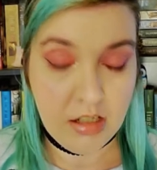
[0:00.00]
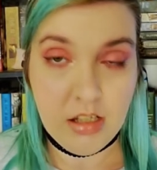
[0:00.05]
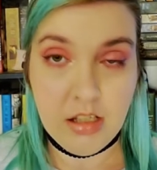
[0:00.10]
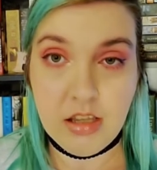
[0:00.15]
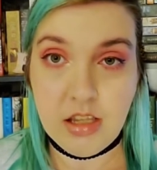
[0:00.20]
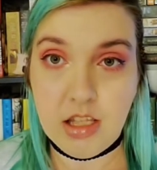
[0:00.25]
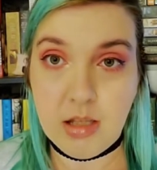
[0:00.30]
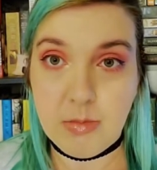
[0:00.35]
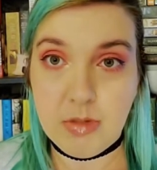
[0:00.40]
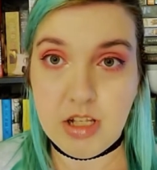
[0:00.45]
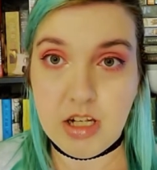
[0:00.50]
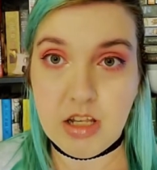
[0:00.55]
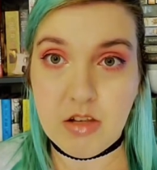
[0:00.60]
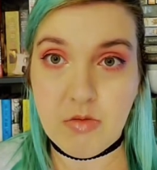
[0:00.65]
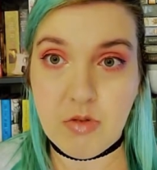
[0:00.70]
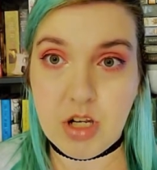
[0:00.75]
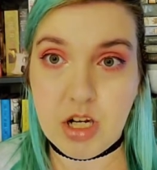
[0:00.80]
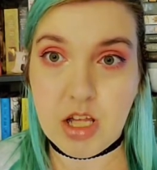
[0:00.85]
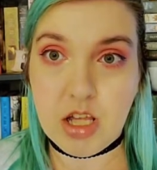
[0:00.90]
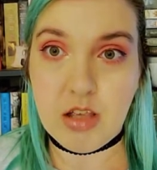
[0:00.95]
I'm getting
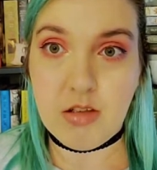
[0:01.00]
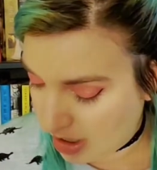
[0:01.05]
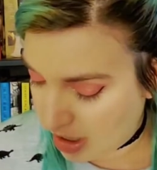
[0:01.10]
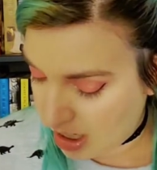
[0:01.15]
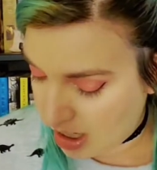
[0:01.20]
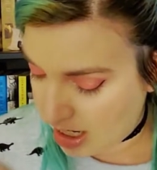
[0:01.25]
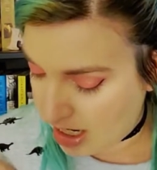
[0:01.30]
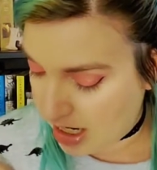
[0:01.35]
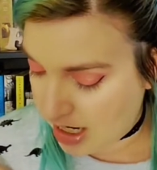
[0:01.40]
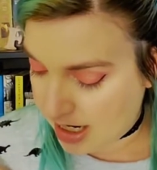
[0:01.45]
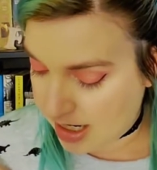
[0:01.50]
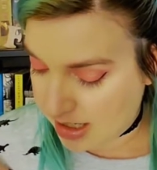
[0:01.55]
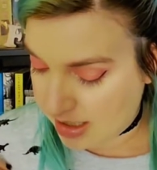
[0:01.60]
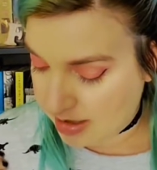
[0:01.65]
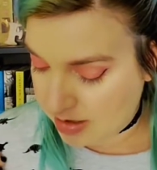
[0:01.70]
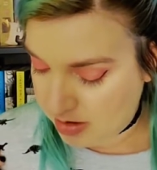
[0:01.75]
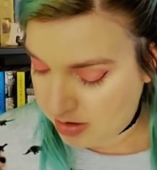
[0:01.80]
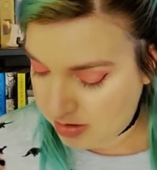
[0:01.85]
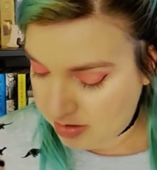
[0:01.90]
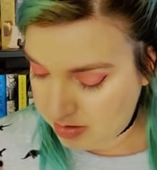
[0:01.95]
rid of. I
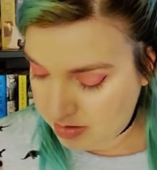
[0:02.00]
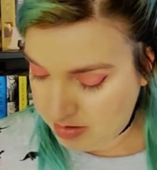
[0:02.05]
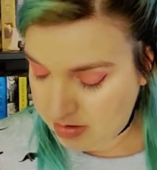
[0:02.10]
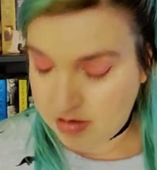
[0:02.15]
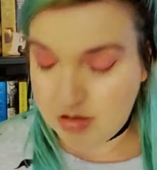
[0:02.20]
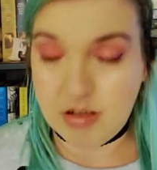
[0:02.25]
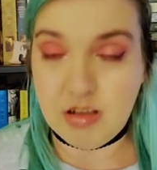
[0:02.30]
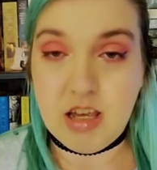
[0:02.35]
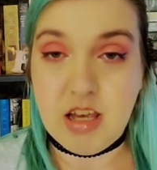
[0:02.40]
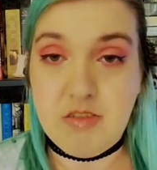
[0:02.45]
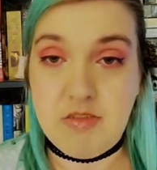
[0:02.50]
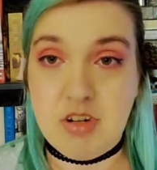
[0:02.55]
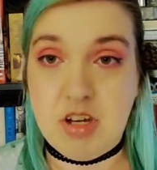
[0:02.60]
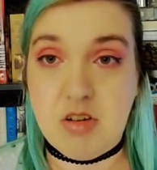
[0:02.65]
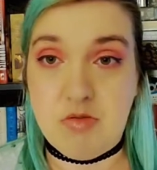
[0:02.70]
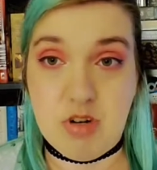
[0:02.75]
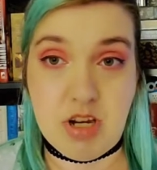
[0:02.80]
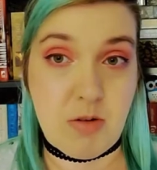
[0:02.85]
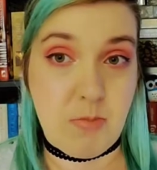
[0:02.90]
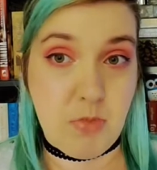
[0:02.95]
have not
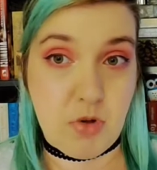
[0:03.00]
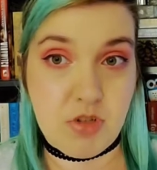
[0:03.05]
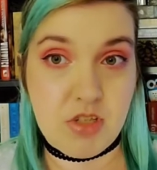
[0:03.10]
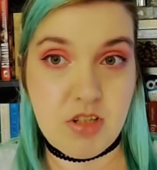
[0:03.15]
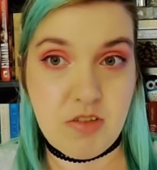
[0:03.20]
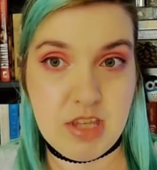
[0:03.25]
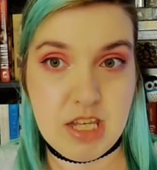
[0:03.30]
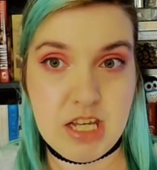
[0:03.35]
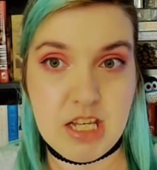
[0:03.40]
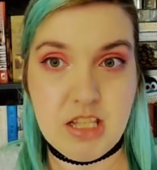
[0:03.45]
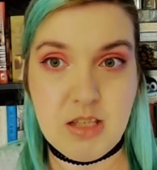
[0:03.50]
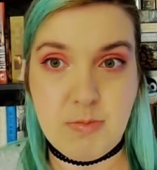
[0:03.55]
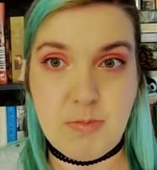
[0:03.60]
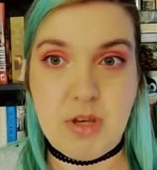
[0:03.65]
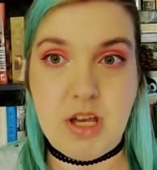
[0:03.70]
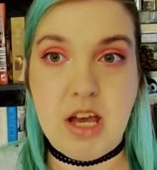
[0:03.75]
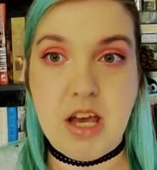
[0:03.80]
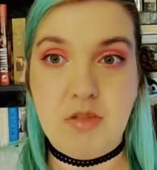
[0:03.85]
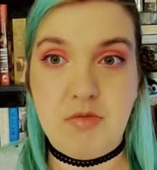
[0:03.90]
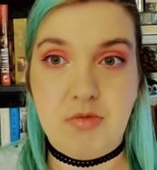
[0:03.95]
read most of these,
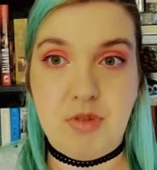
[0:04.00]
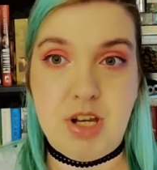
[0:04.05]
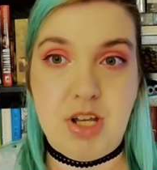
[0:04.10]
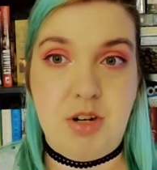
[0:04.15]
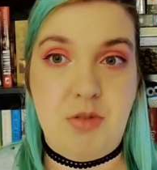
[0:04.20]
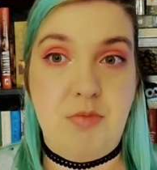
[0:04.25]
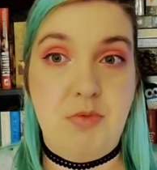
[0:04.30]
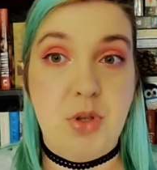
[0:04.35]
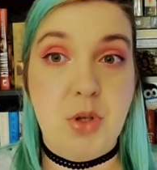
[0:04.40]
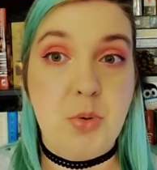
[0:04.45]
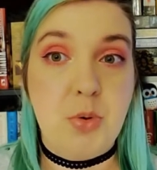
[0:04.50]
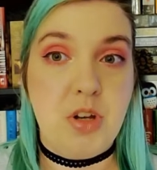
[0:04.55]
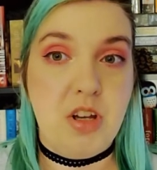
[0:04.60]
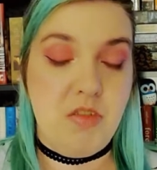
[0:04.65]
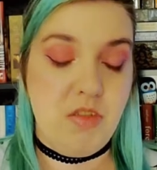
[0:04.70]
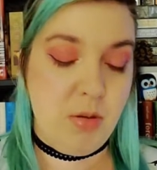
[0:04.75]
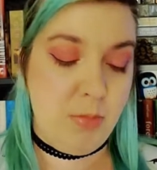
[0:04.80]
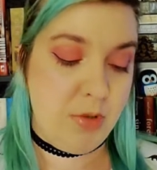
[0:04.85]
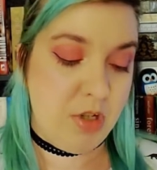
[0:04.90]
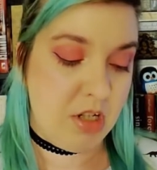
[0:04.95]
but I've read a few
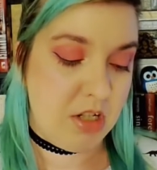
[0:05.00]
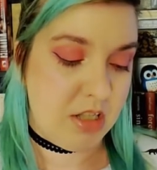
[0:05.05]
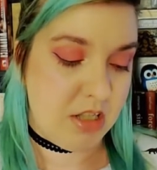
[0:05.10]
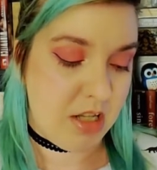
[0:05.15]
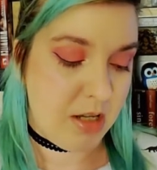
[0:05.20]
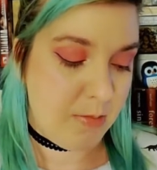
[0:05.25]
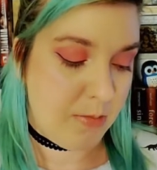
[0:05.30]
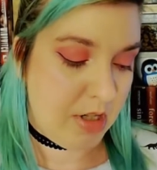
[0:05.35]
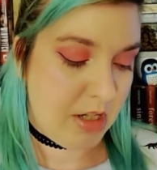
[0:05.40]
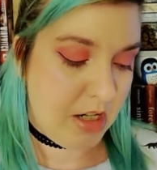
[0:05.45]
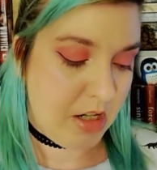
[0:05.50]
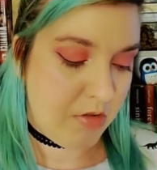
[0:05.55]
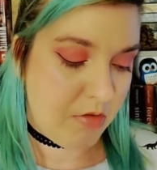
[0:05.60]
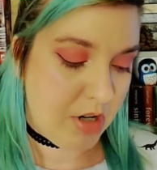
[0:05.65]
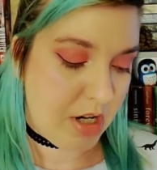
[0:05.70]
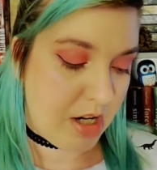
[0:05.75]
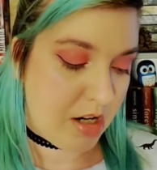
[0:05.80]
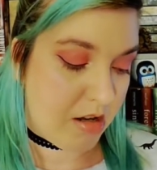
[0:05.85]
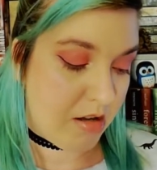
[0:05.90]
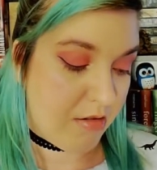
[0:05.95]
of the books I'm getting
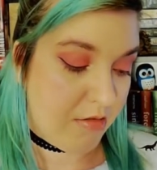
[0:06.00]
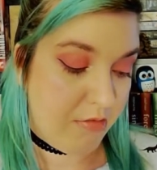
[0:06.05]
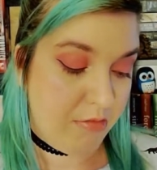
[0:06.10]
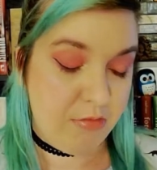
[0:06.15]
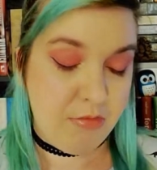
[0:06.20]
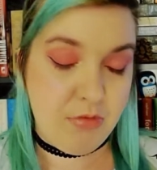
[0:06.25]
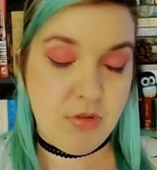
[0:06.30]
rid of.